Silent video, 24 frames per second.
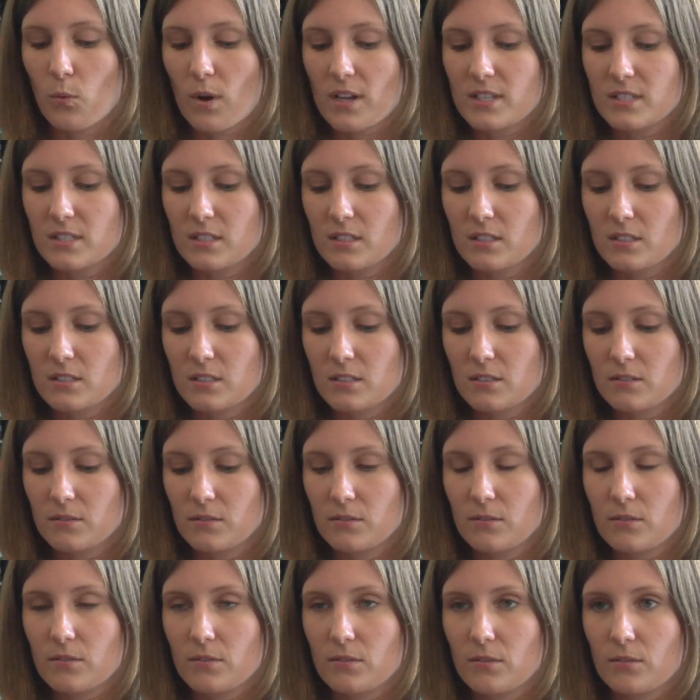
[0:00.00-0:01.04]
wasn't
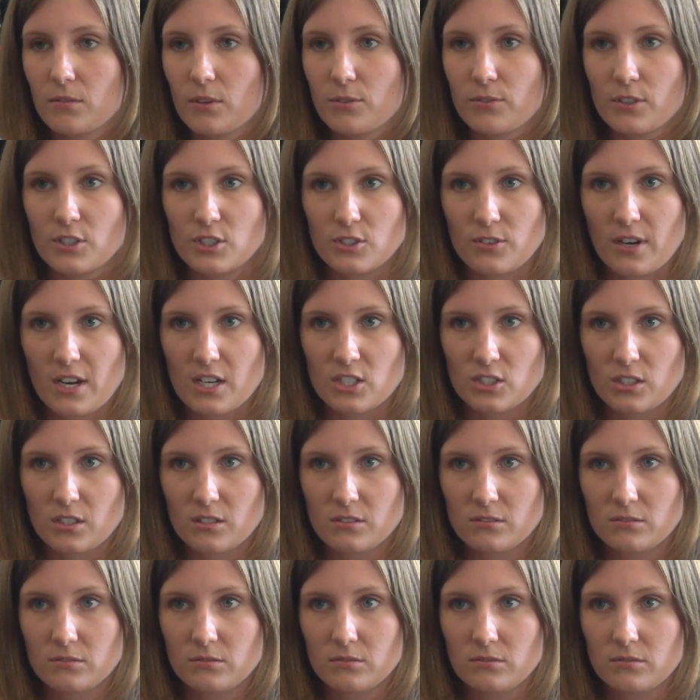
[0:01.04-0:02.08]

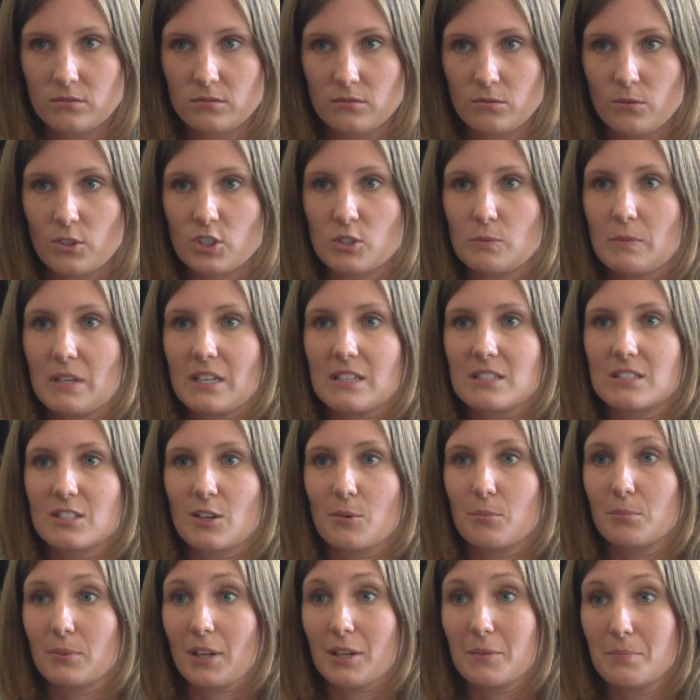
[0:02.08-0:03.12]
refrigeration, which means
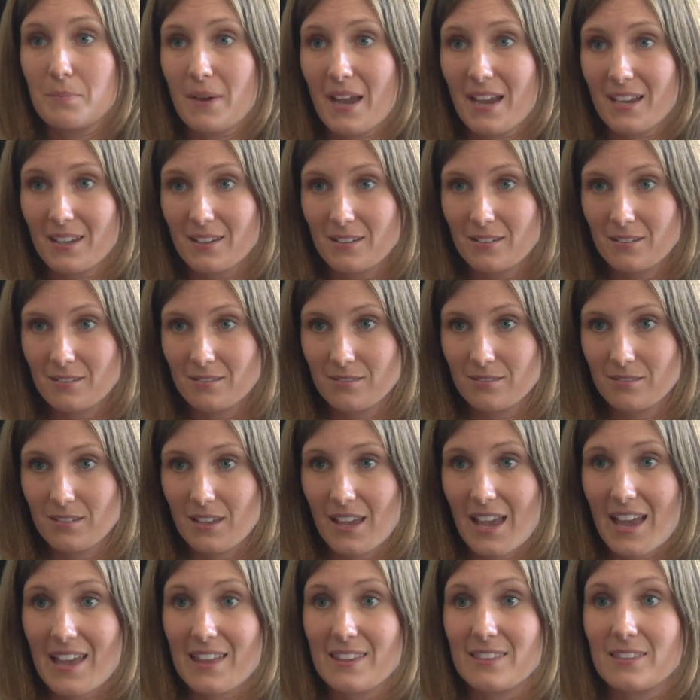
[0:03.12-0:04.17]
their blood bank
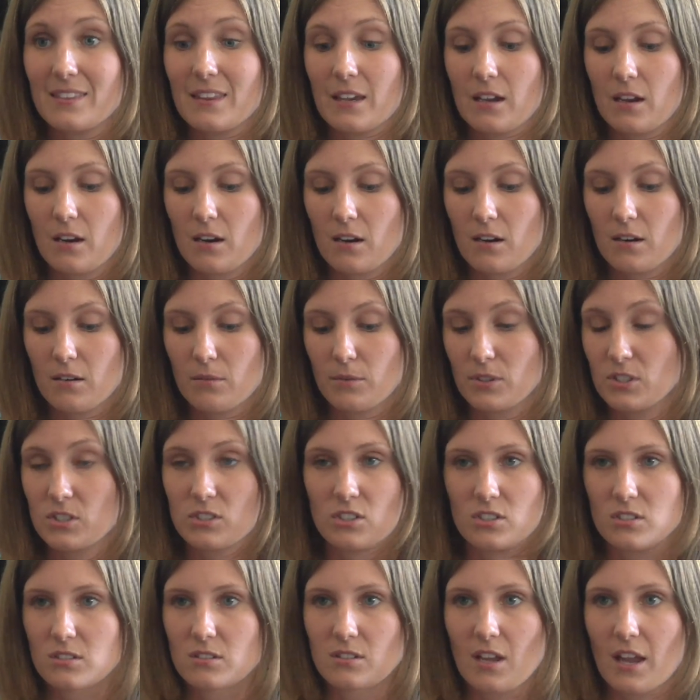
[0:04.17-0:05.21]
and there was
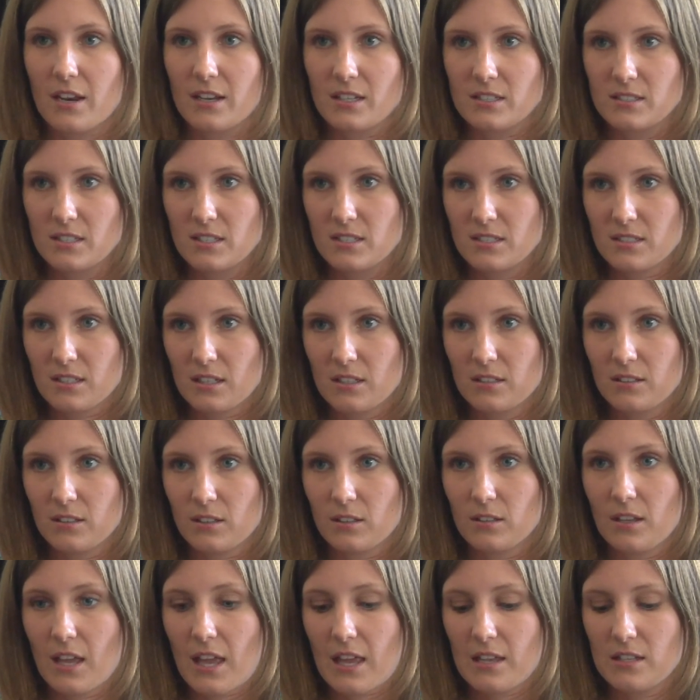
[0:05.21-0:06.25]
just non-existent.
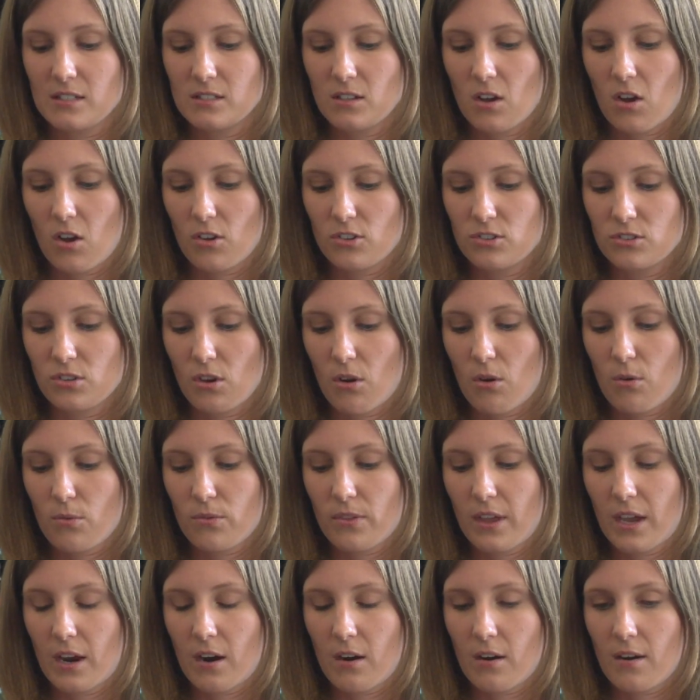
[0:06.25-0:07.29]
And also
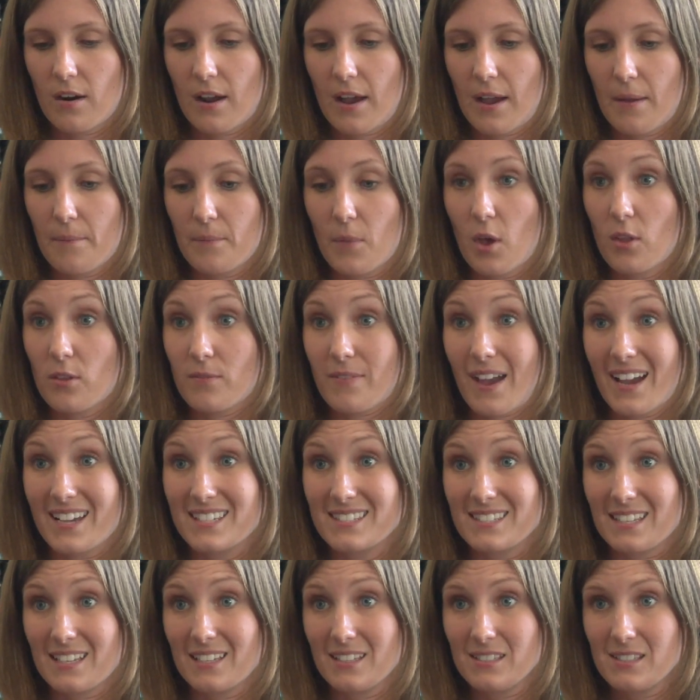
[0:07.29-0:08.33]
all the
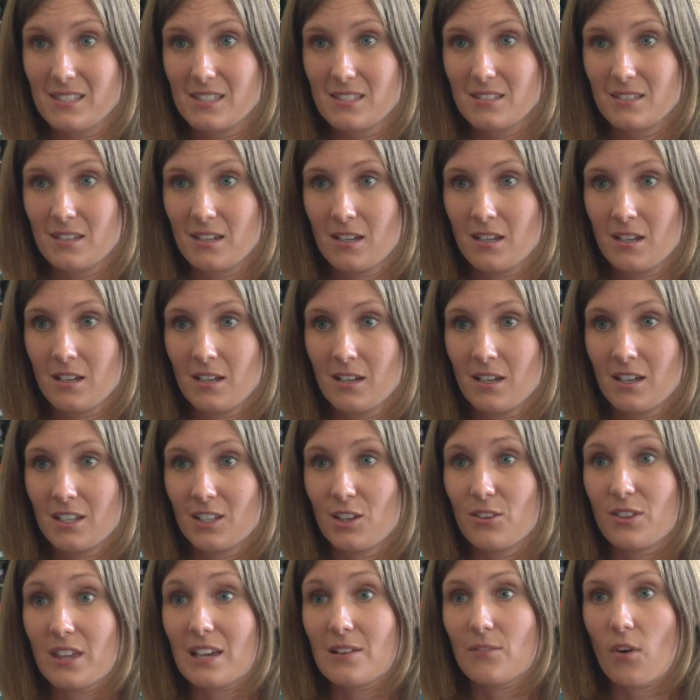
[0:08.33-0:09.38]
vaccines.
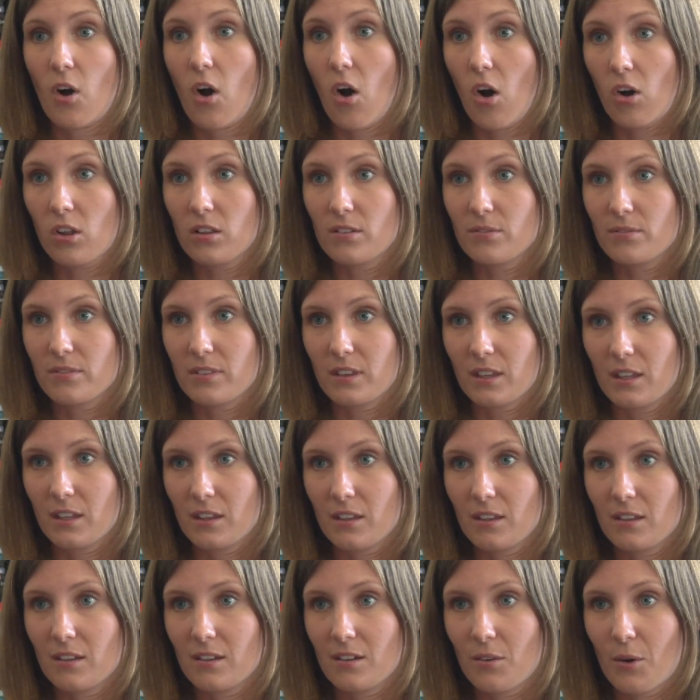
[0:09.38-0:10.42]
You think of all of
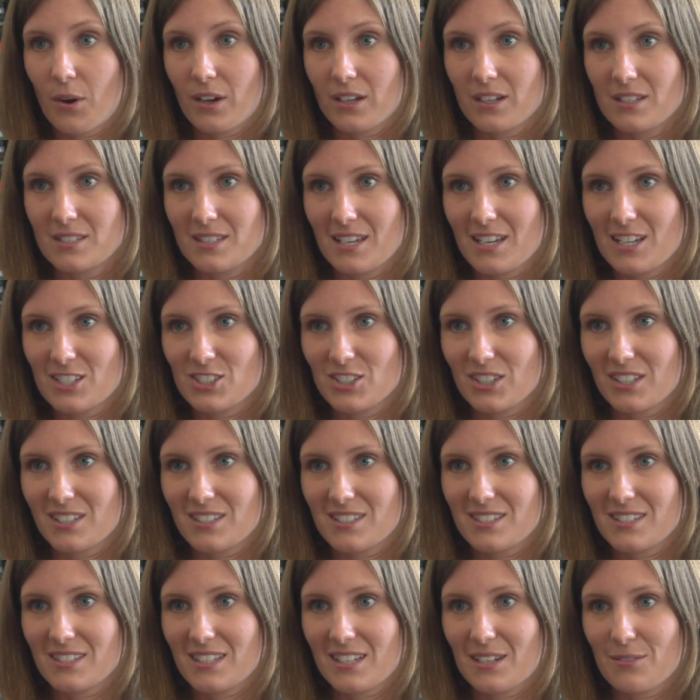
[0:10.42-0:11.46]
the
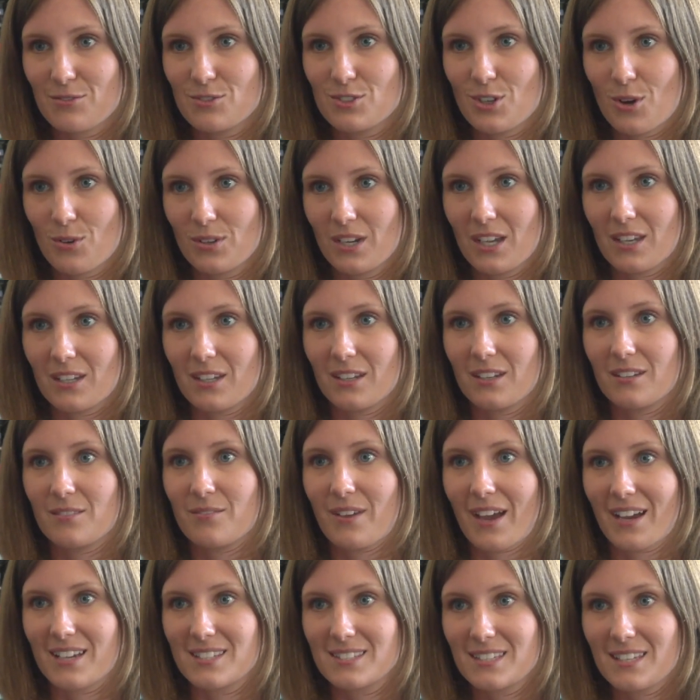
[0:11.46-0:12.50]
organizations that have donated
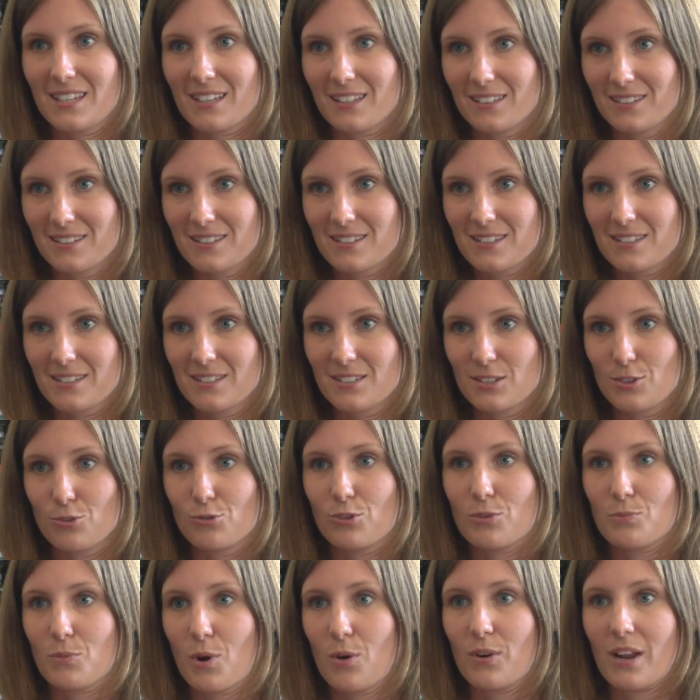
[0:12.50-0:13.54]
vaccines to
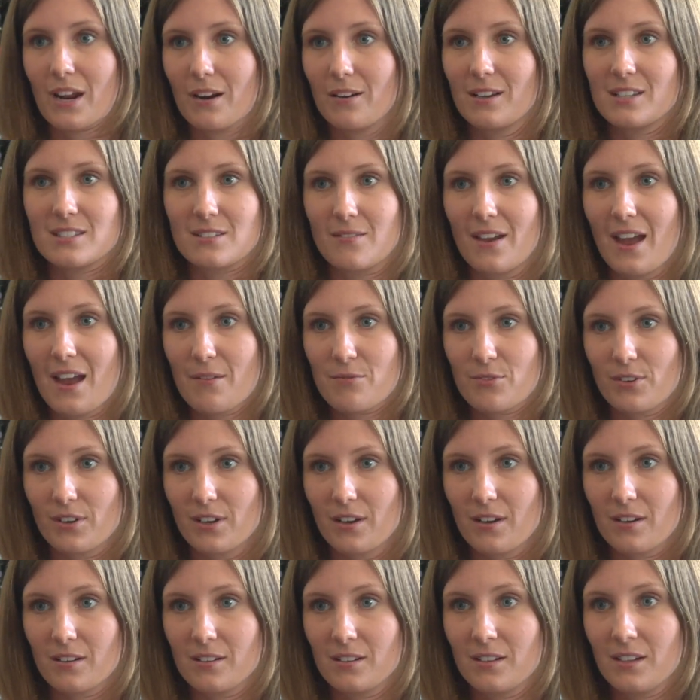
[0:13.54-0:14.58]
remote areas of
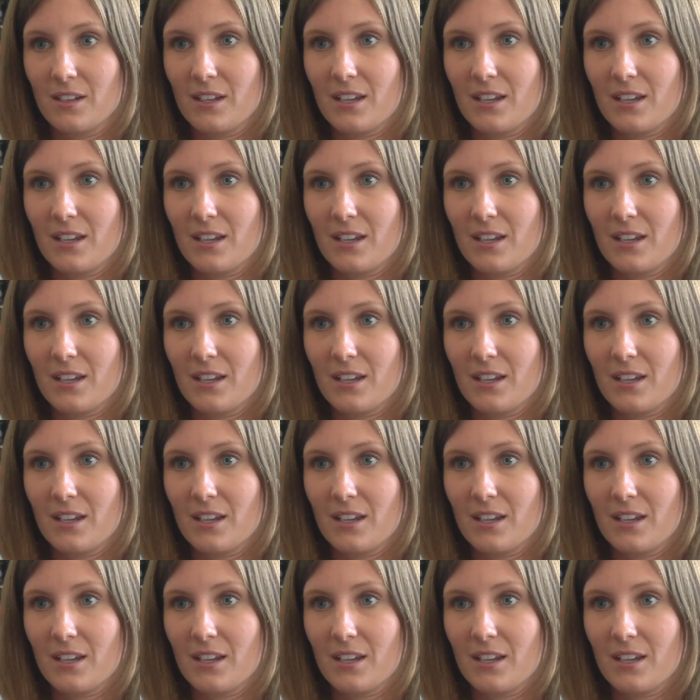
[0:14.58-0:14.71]
Africa,